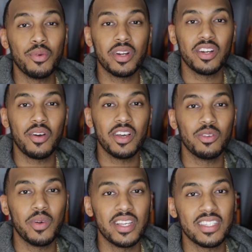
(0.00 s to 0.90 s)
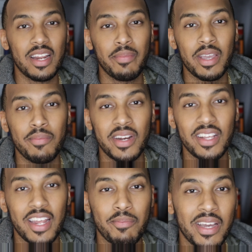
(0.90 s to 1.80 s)
want to know other ways that I make money,
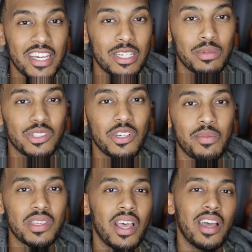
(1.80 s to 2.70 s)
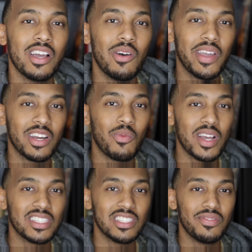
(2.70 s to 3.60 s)
like my income streams, go ahead and
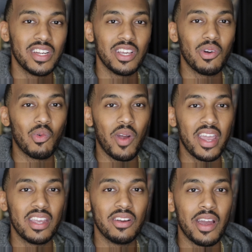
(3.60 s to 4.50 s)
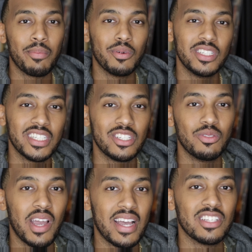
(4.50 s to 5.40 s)
watch this video right here. I appreciate you
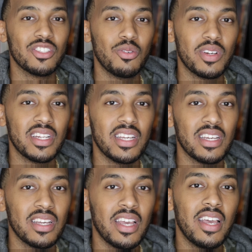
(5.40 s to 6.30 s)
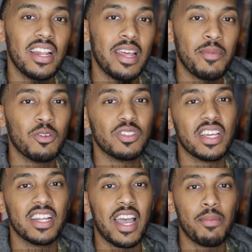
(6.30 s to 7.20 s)
guys tuning in. Let me know what you think in
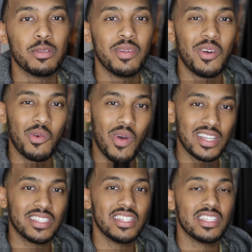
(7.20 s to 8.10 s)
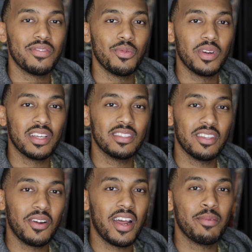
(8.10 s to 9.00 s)
the comments below, and watch this if you want to
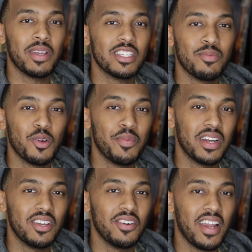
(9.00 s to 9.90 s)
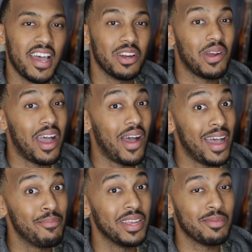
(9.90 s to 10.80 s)
learn how to make some more money online or how I
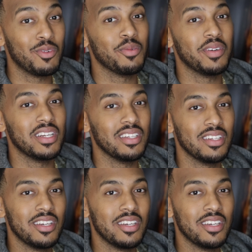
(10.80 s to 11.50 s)
make more money.